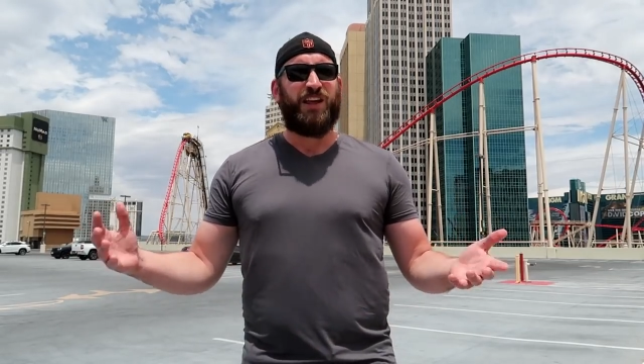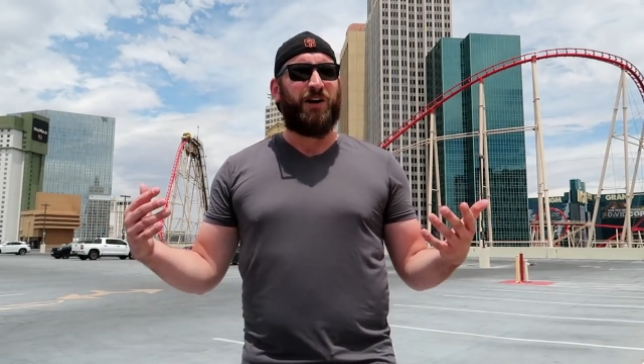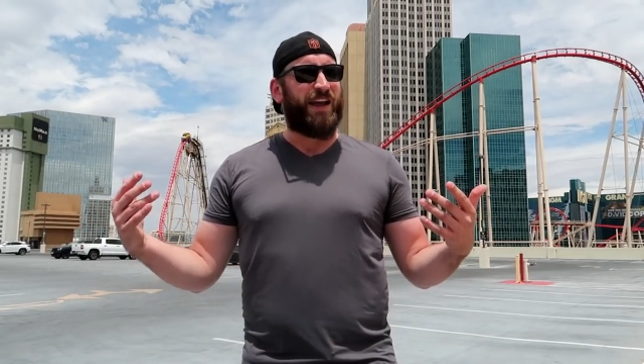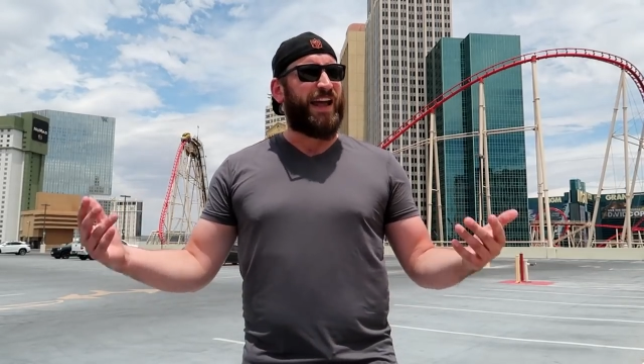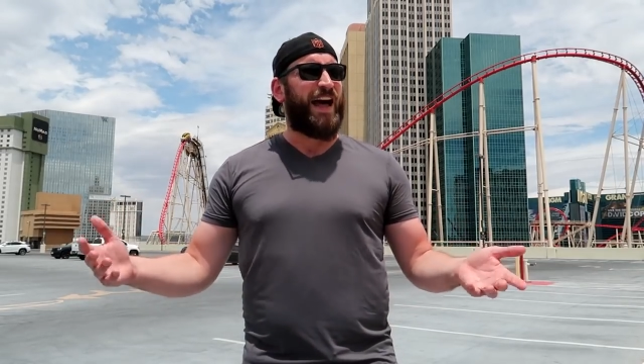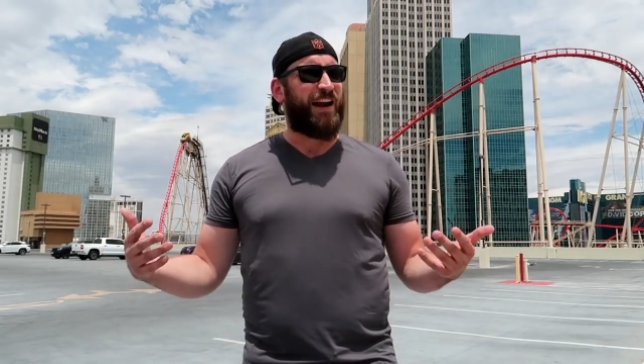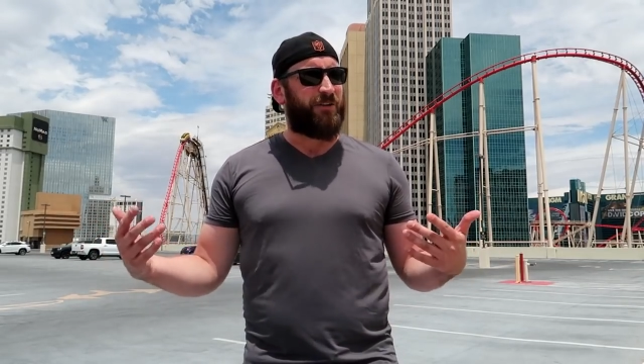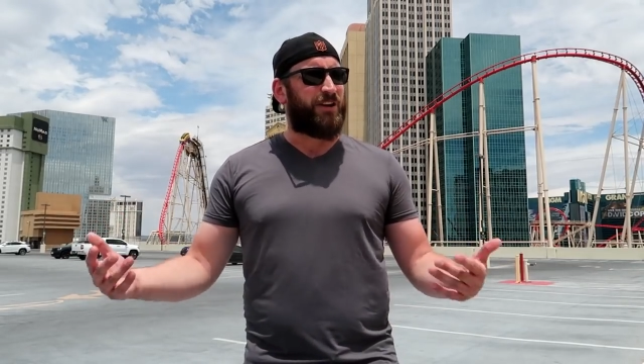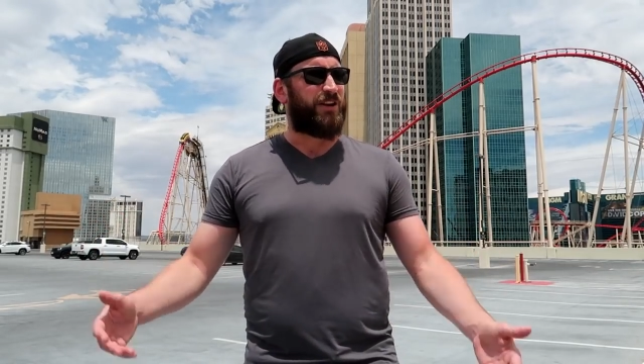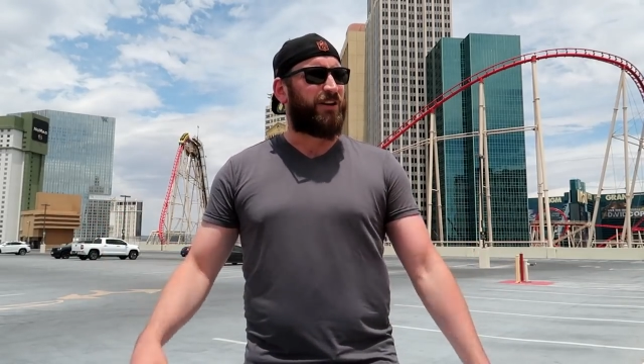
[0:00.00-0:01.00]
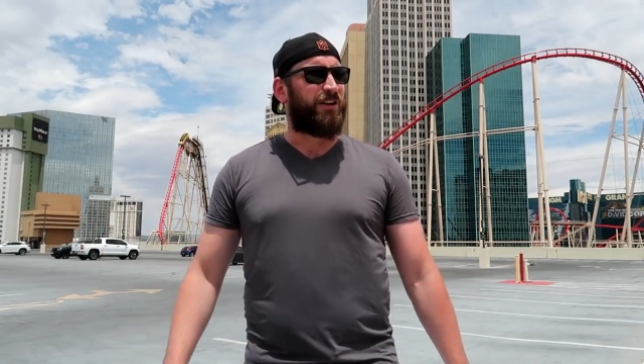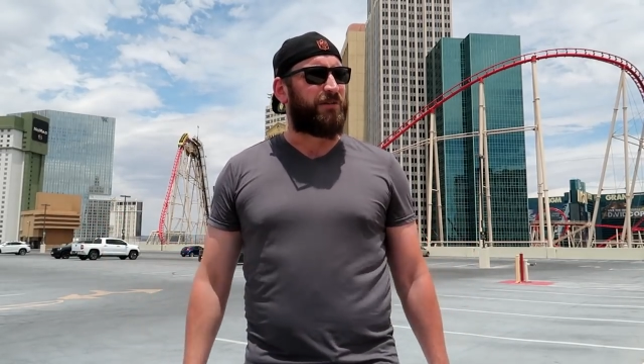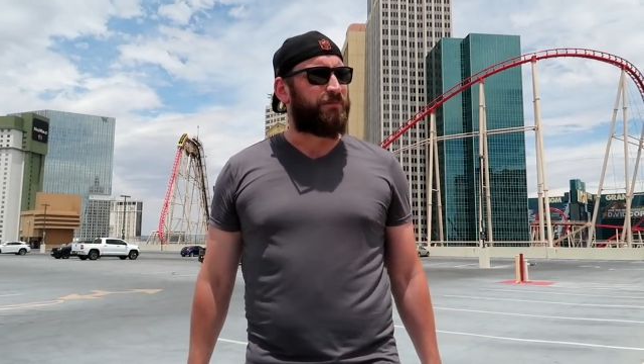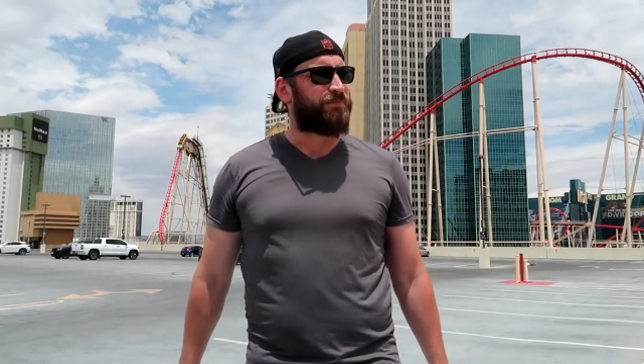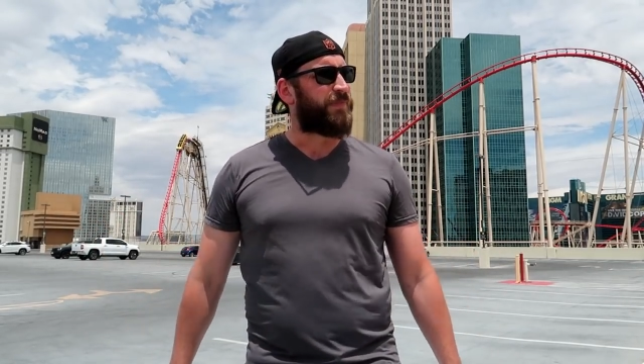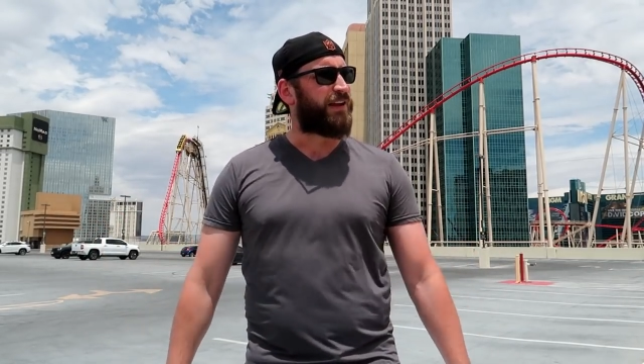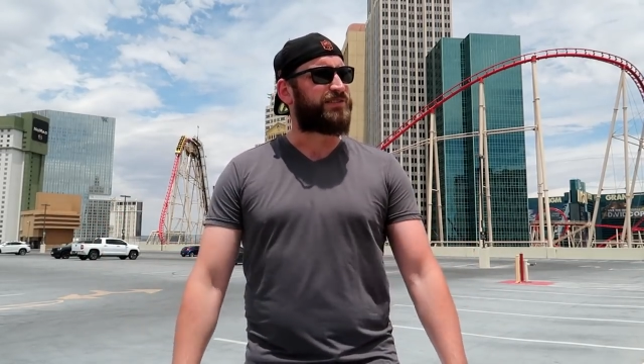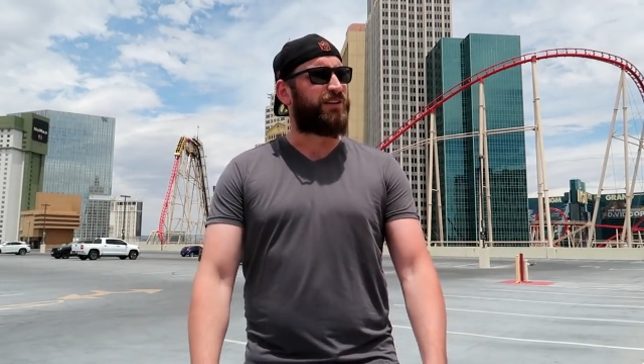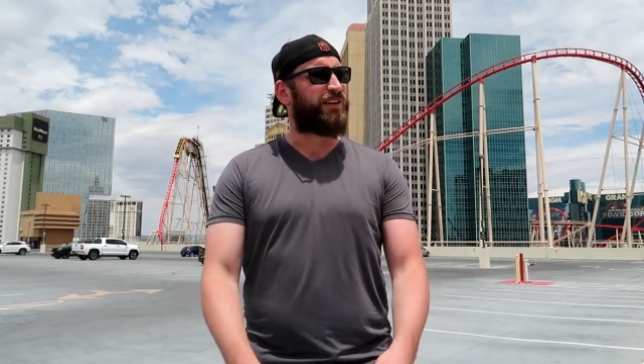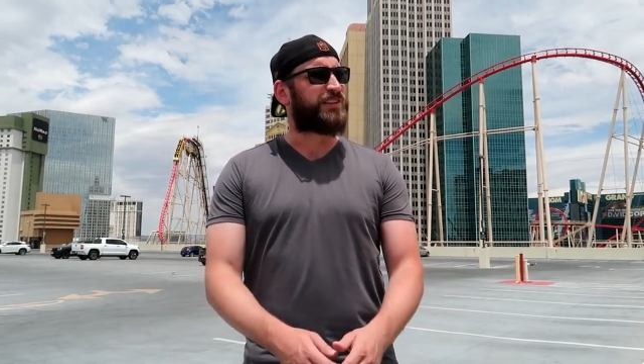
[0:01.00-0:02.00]
you know, I got out here and I
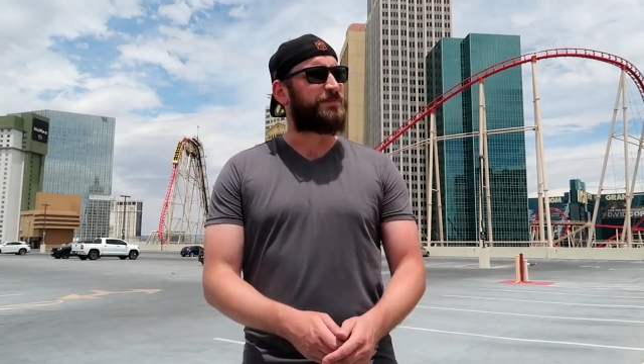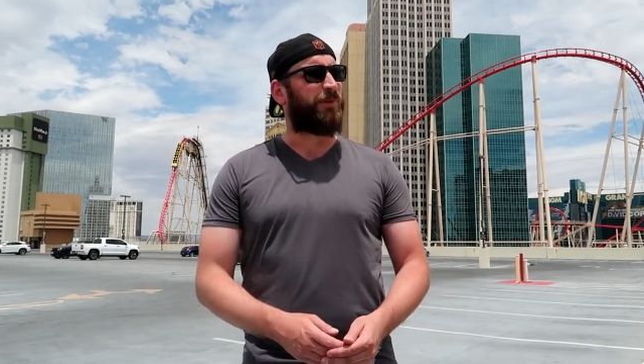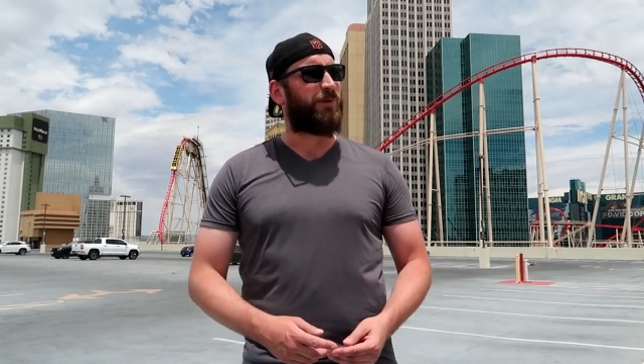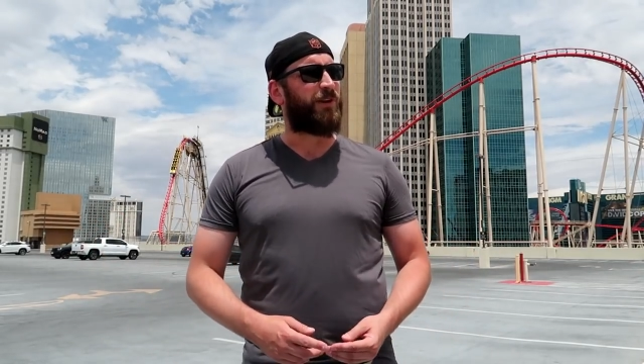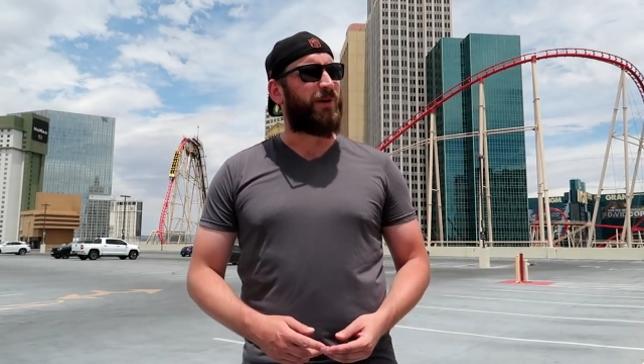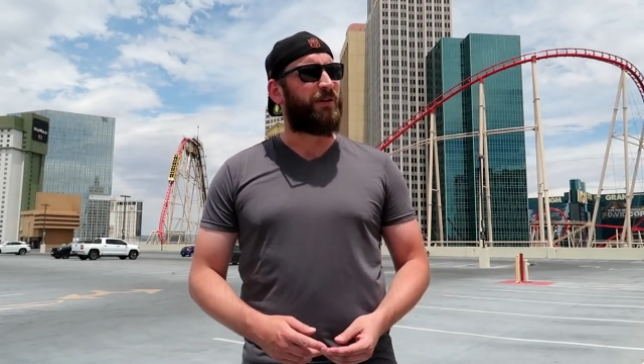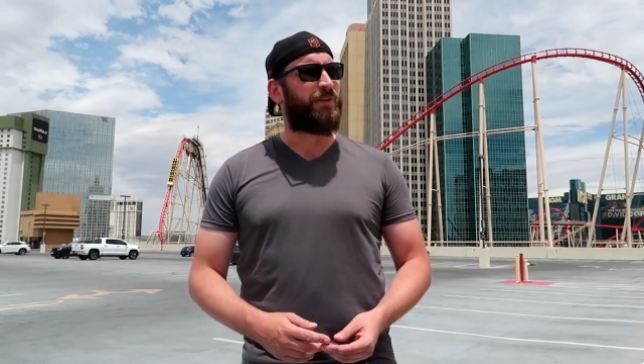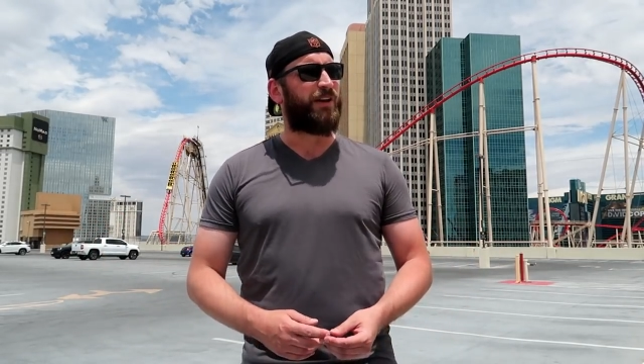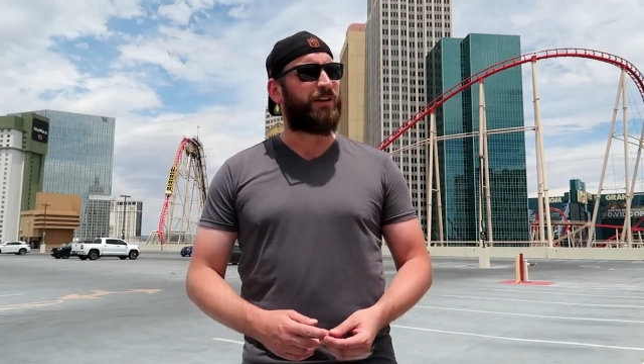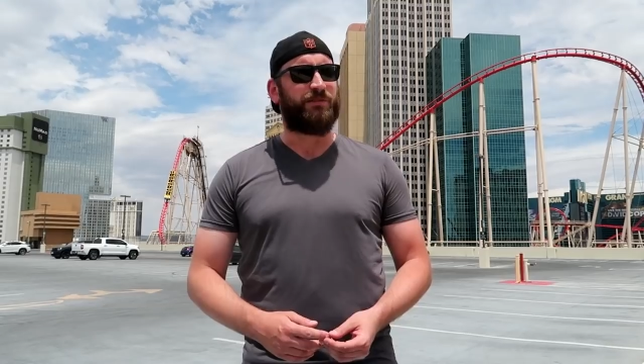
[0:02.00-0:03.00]
started exploring around